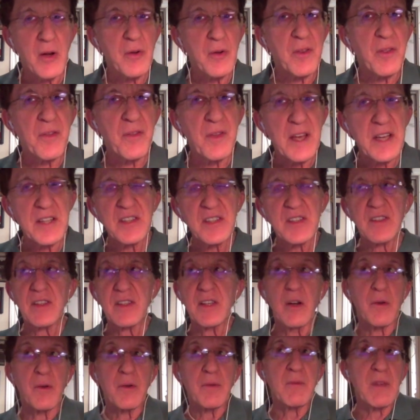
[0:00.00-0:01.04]
this
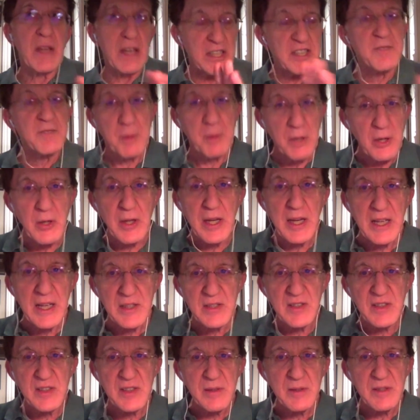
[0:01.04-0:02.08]

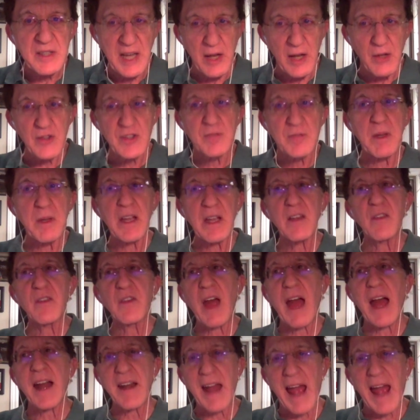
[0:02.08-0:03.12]
experience tells me
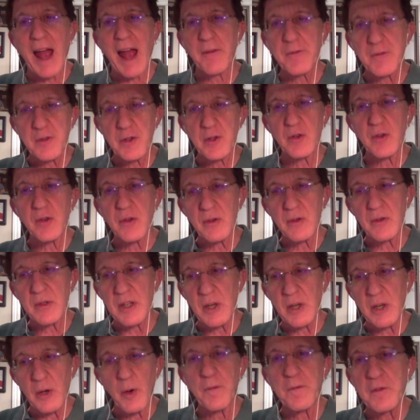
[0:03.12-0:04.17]
that after,
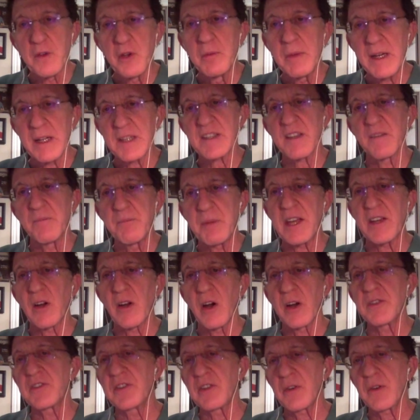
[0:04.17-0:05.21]
a few minutes of being
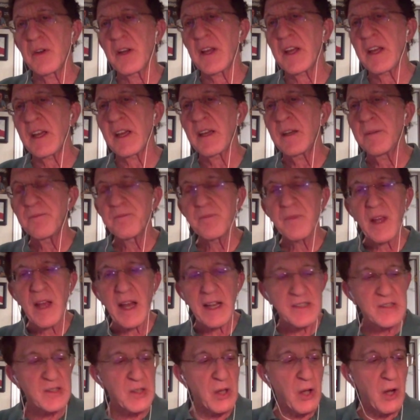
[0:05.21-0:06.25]
on duty,
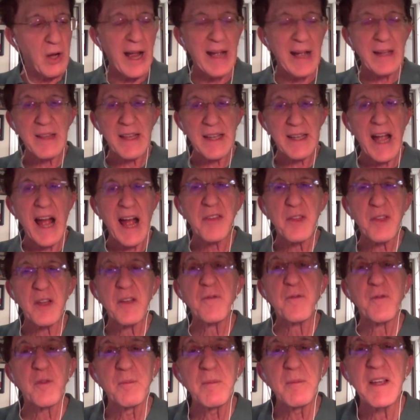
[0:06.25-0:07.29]
I think
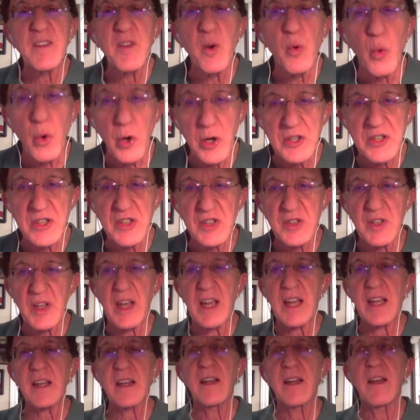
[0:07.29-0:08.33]
for me, the worst
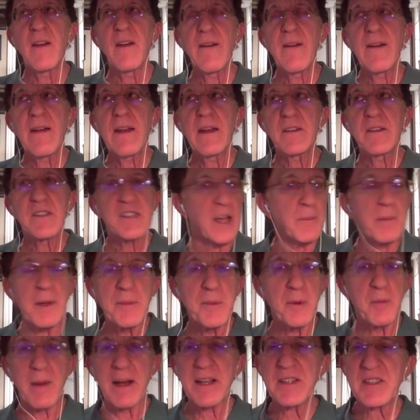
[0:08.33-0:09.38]
thing, some
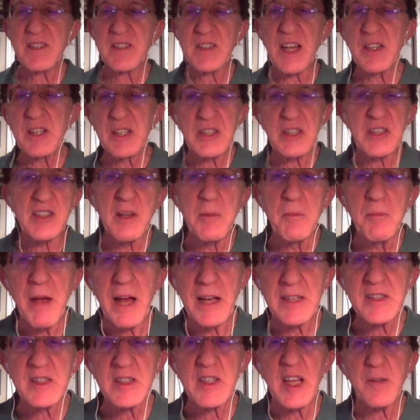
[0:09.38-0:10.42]
people might say this is the
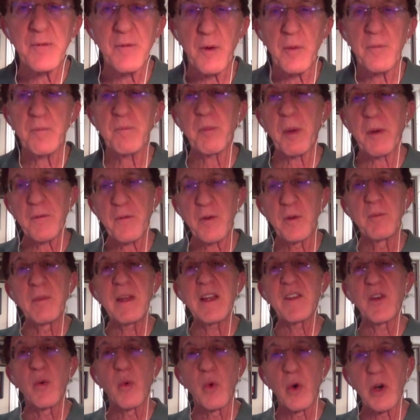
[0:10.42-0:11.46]
best thing, but for me,
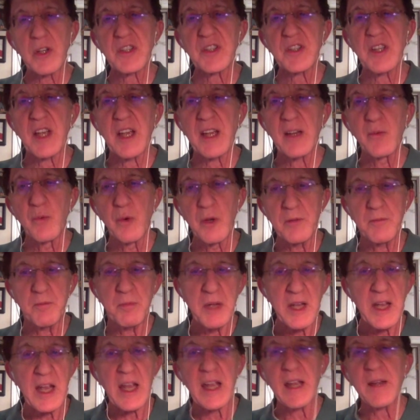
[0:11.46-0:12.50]
the worst thing would
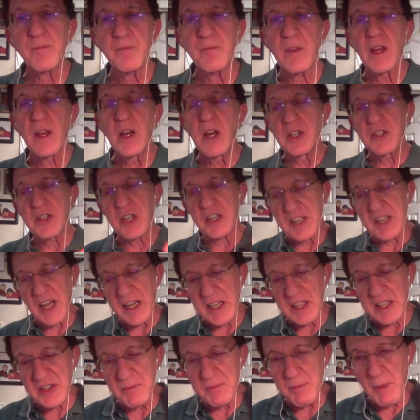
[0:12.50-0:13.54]
be to
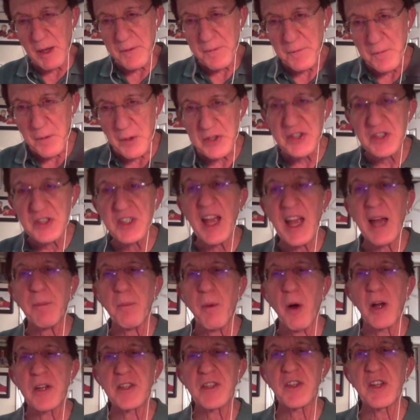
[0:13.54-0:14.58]
take my first step
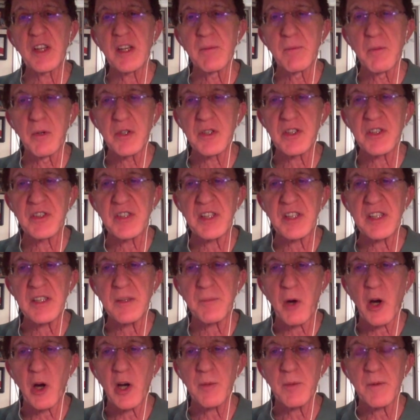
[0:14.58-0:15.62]
onto the emergency
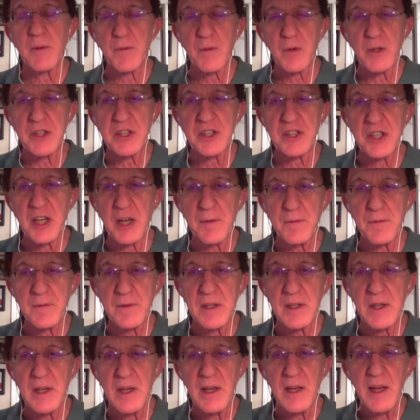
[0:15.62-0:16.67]
department for a shift
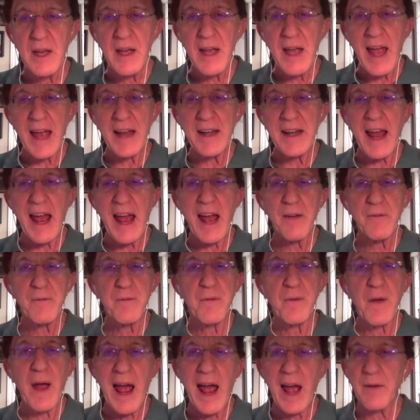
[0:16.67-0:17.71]
and have
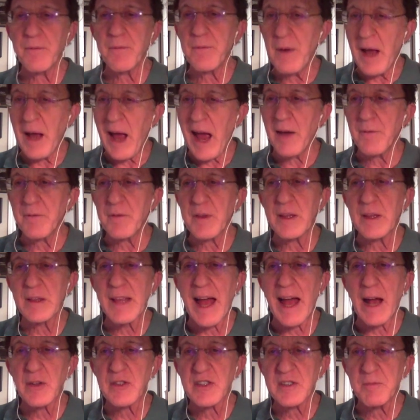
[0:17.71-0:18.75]
the
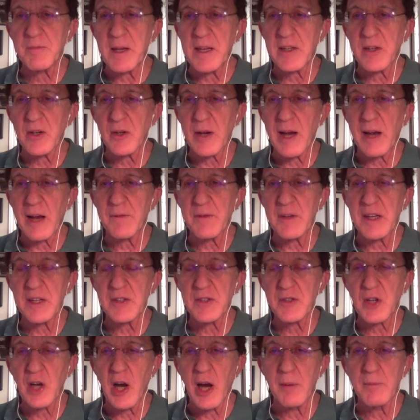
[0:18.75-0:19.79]
loudspeaker, have the
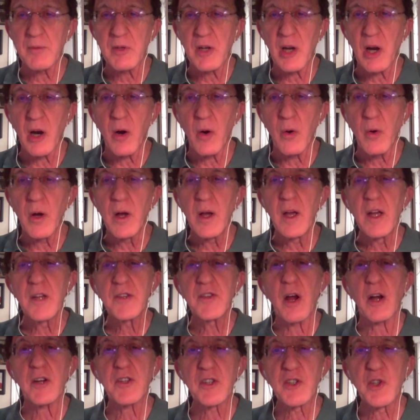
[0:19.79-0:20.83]
intercom go,
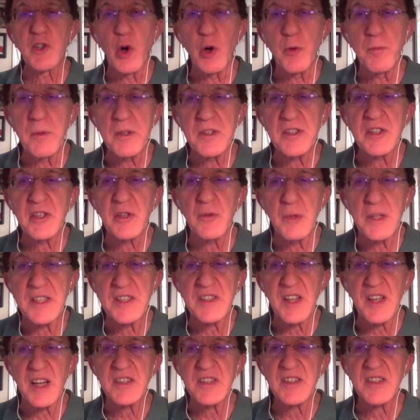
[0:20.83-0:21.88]
Dr. Goldman to
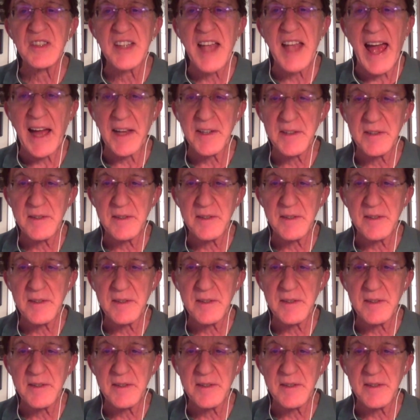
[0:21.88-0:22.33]
Resus Stack.